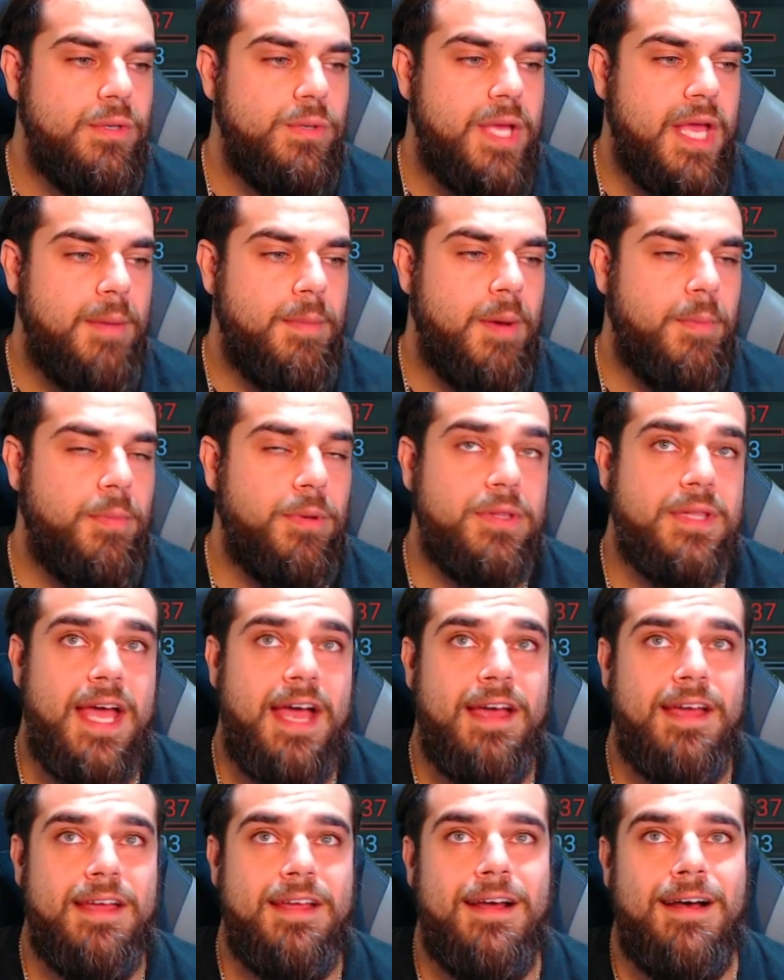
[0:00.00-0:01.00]
came up with
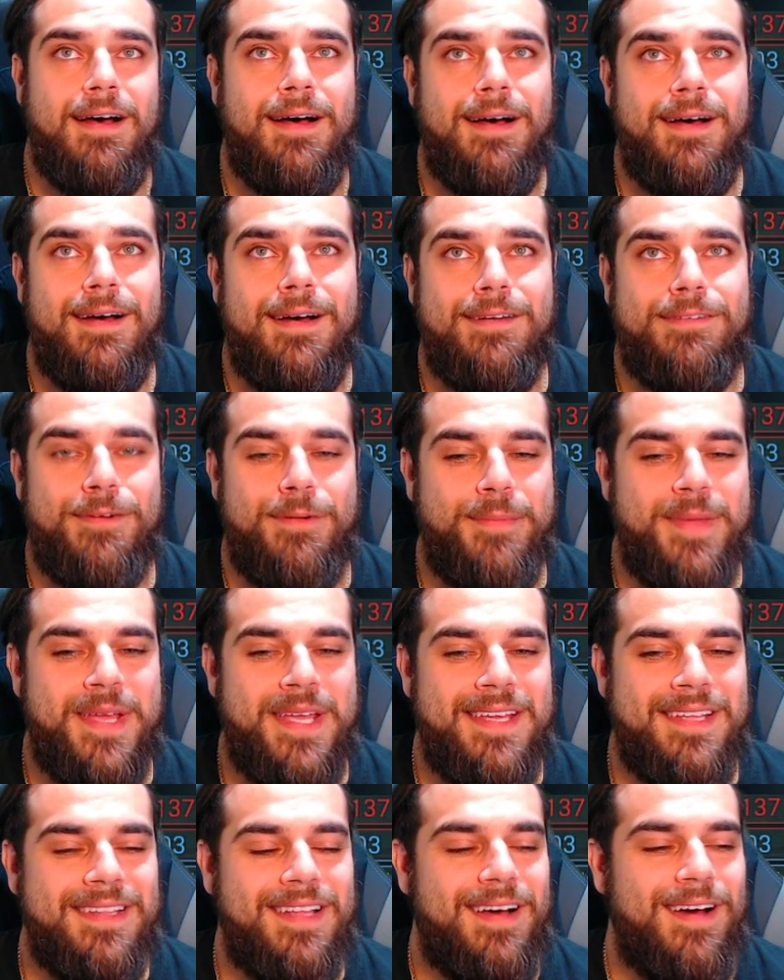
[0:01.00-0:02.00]
that for
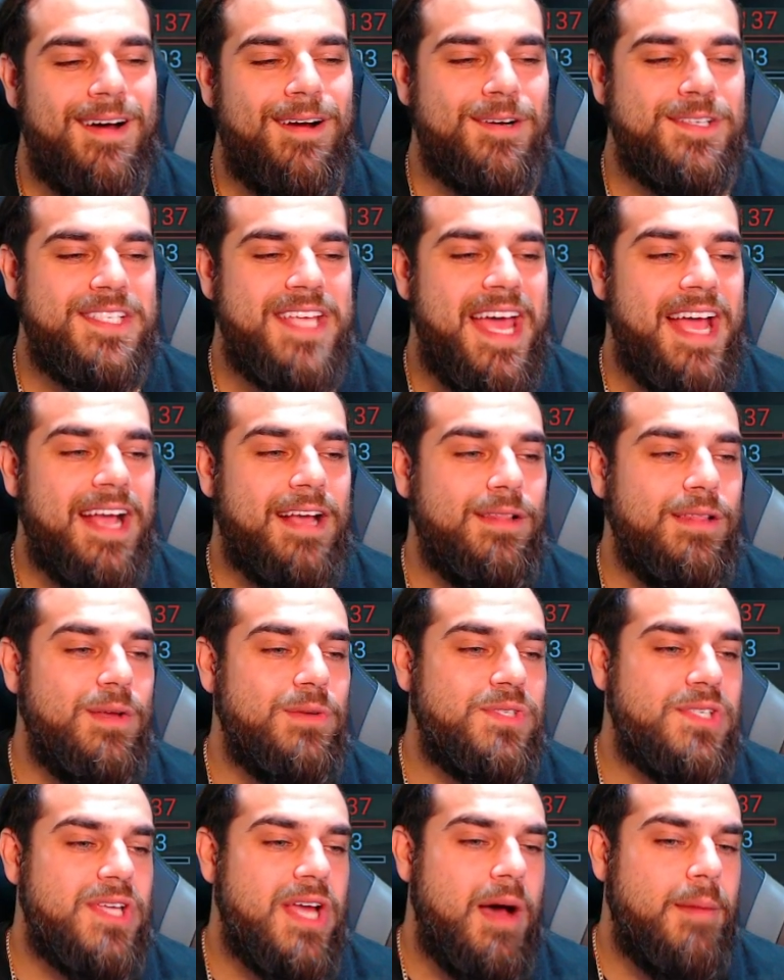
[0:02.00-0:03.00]
me, the
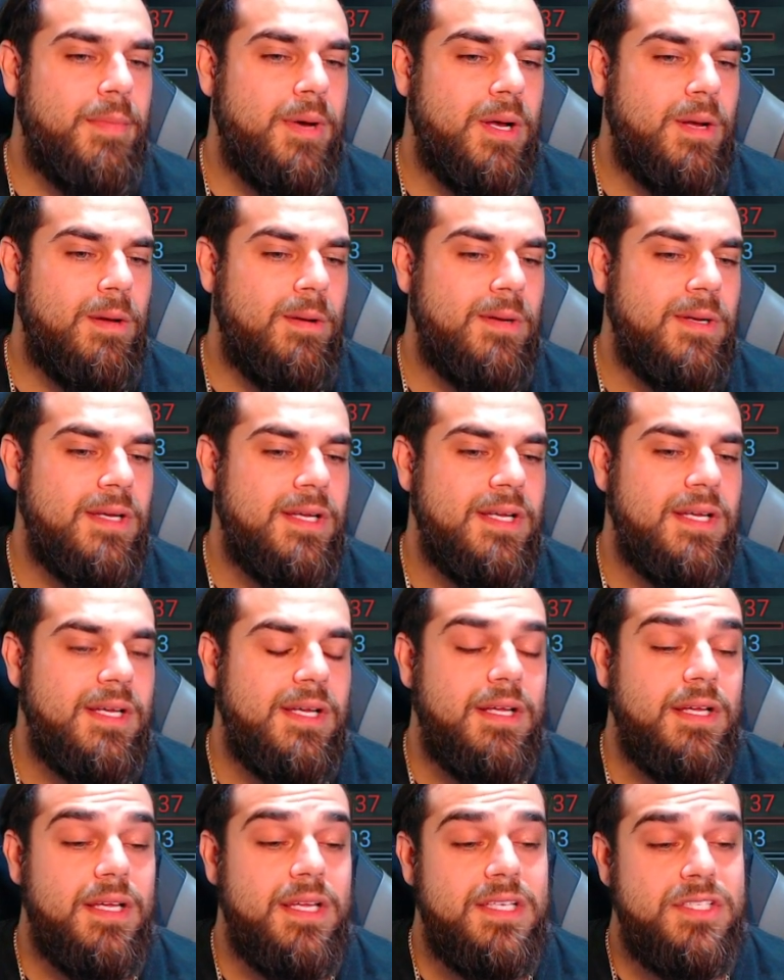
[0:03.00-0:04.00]
Artacalos combo.
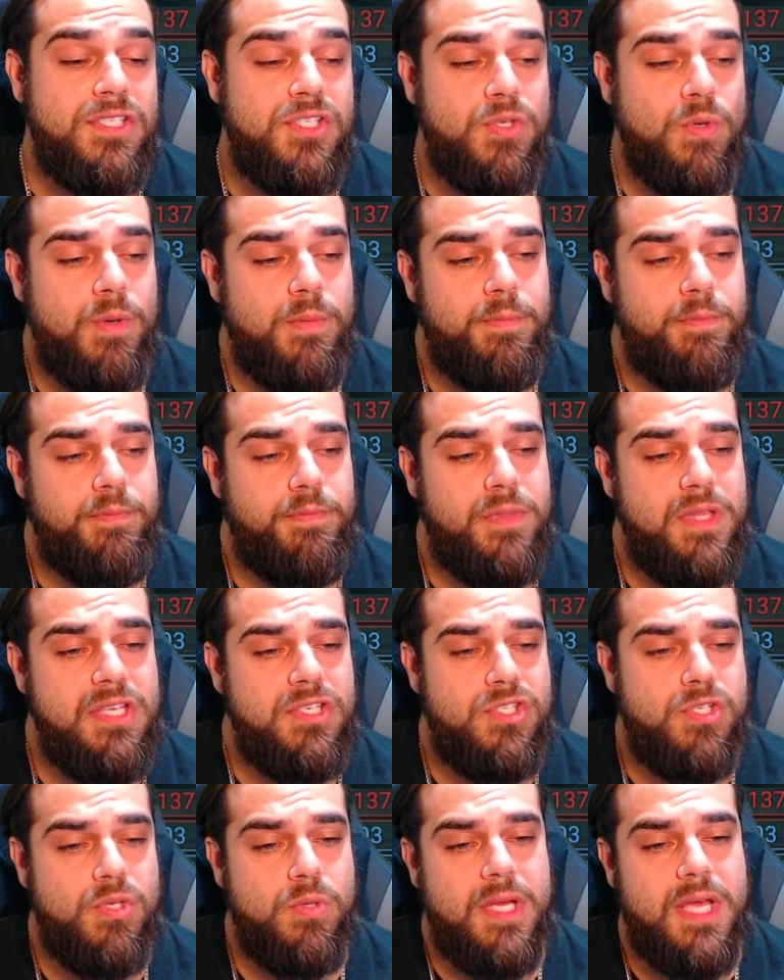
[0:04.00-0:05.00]
He's doing
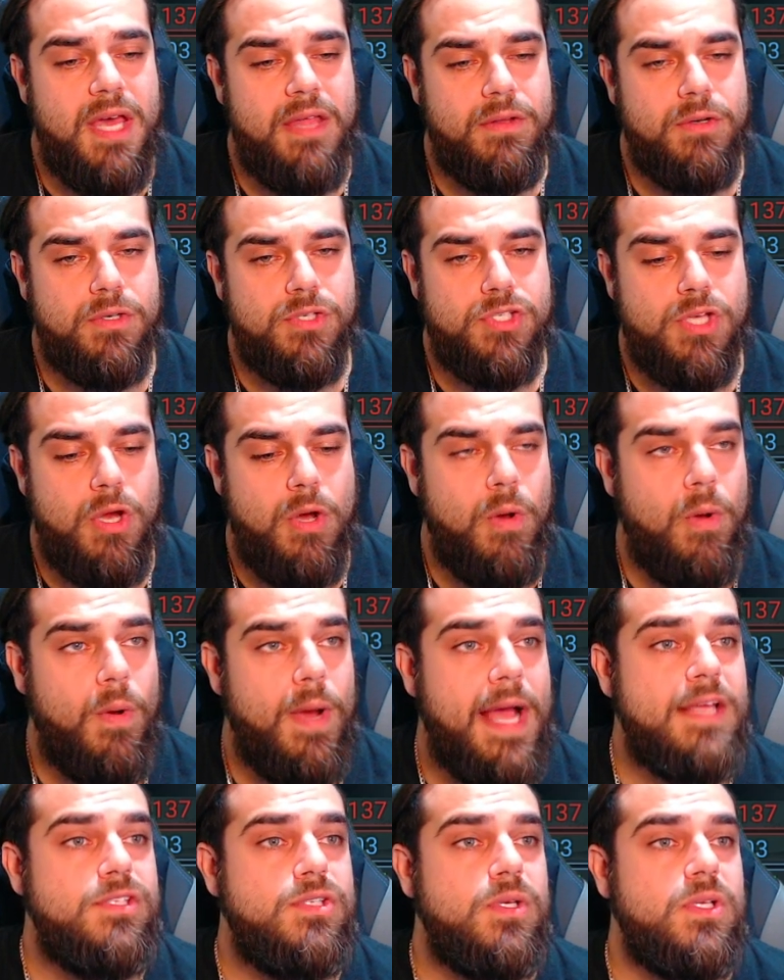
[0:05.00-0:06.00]
these two together. So
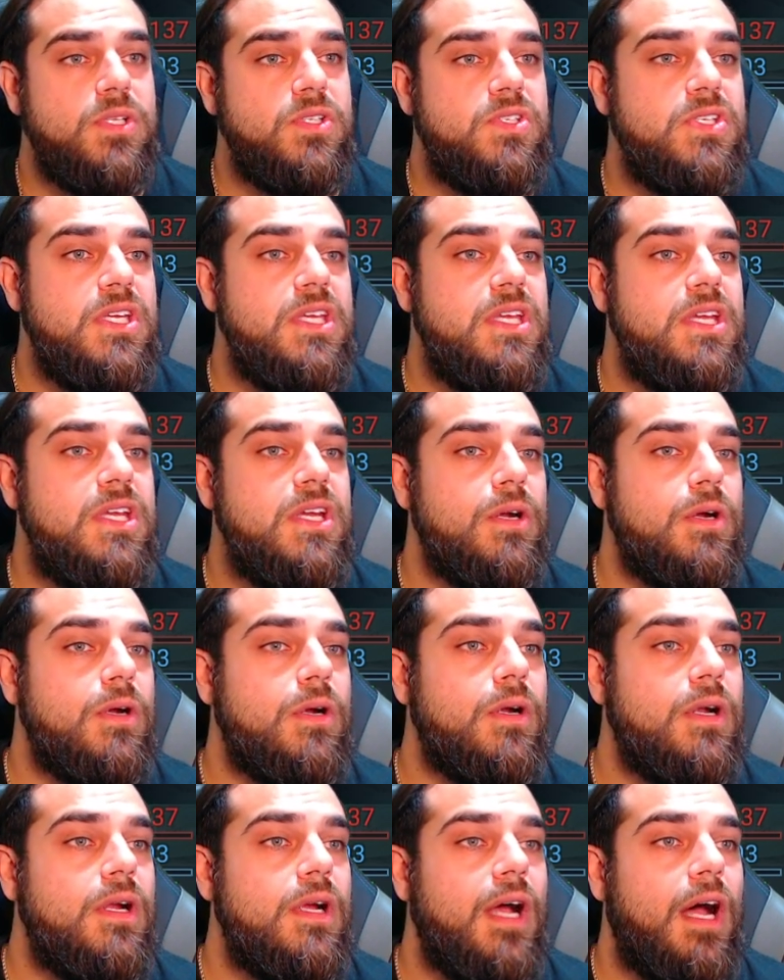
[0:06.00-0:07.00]
as you can see
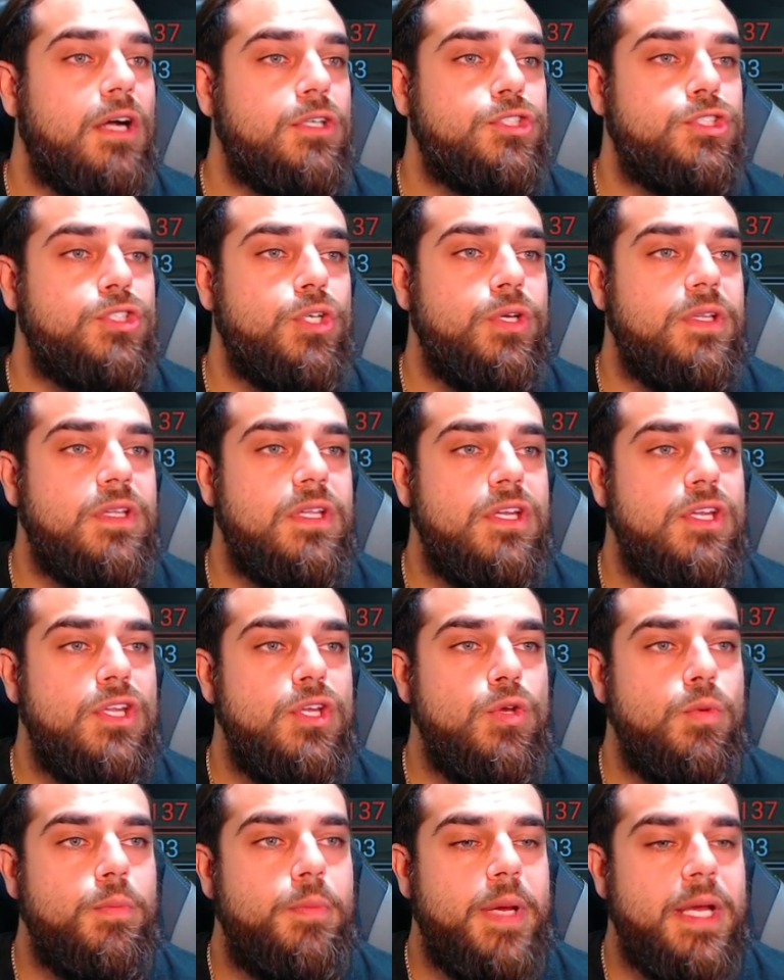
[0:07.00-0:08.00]
here, I'll show you the
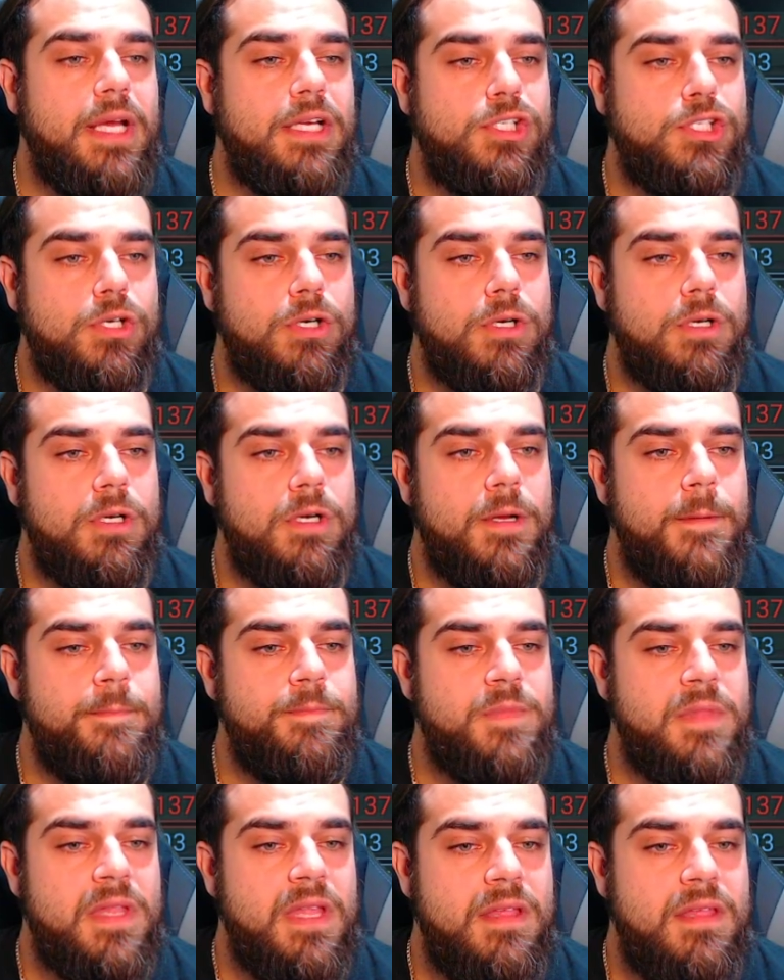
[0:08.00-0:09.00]
Newt picture.
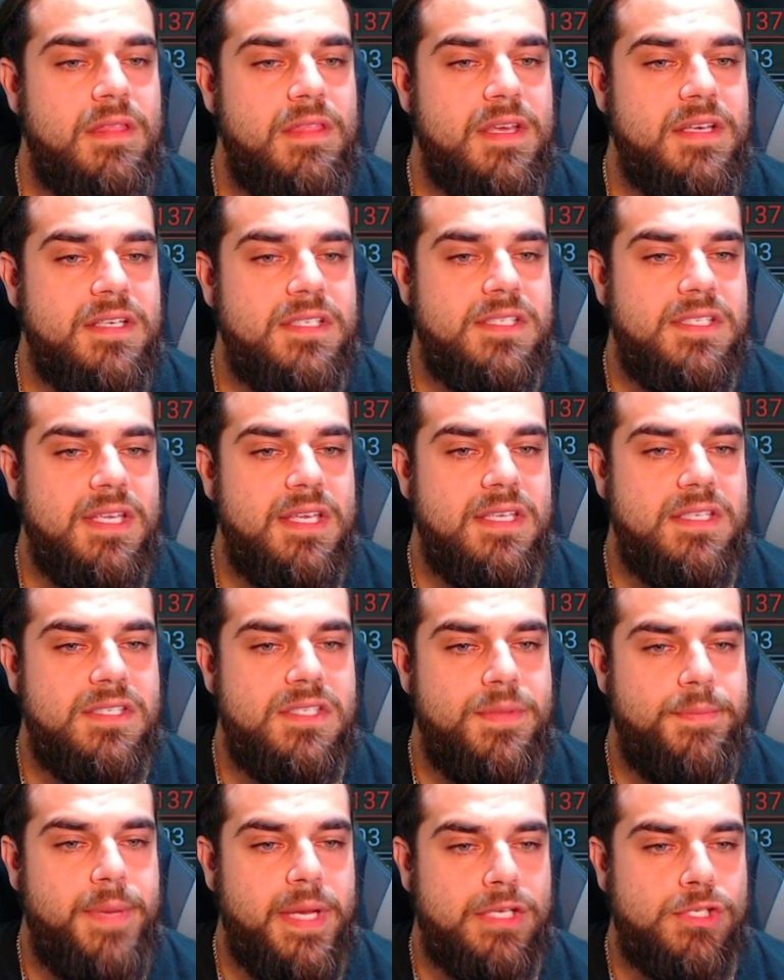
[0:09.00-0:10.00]
This
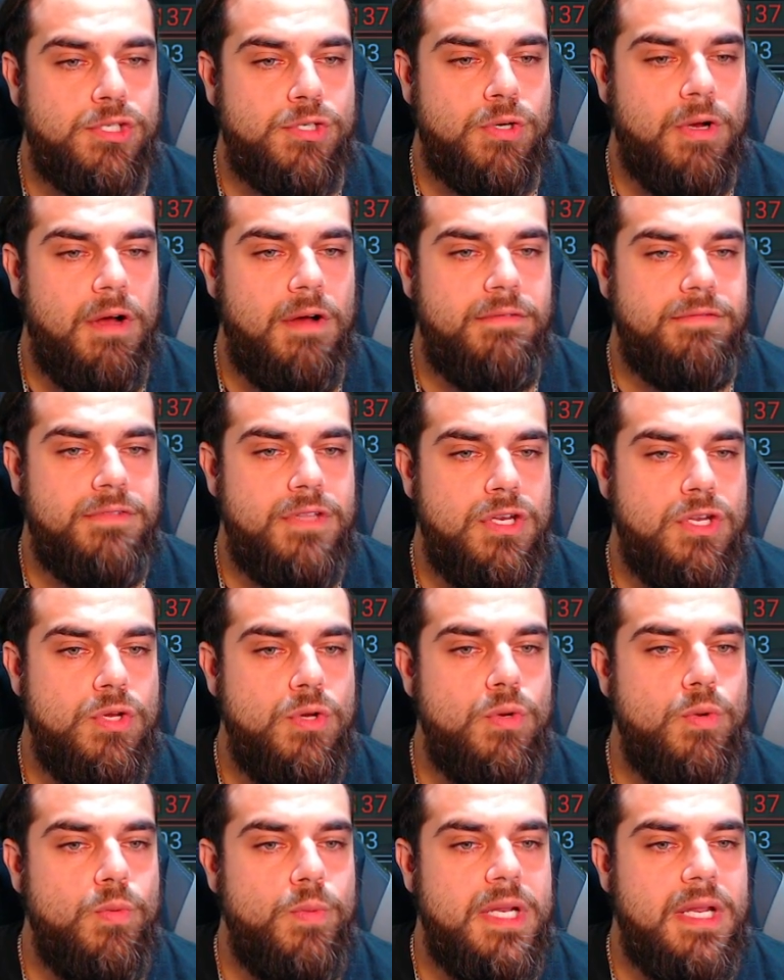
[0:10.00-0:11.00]
is the picture of the
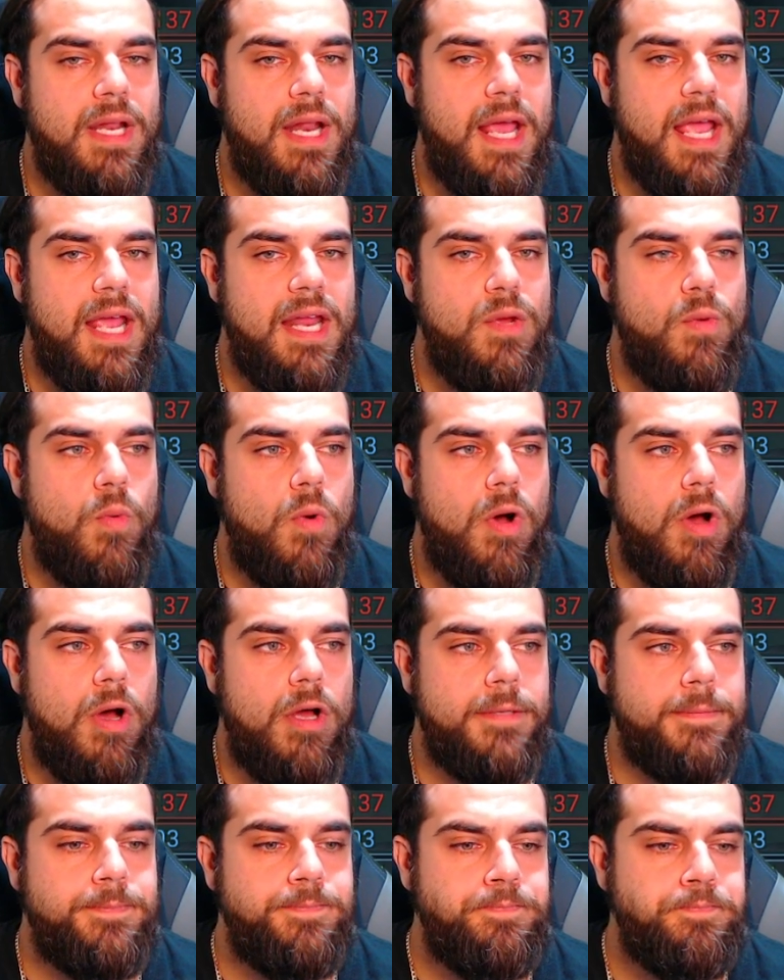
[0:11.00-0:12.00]
Newt. We did 81,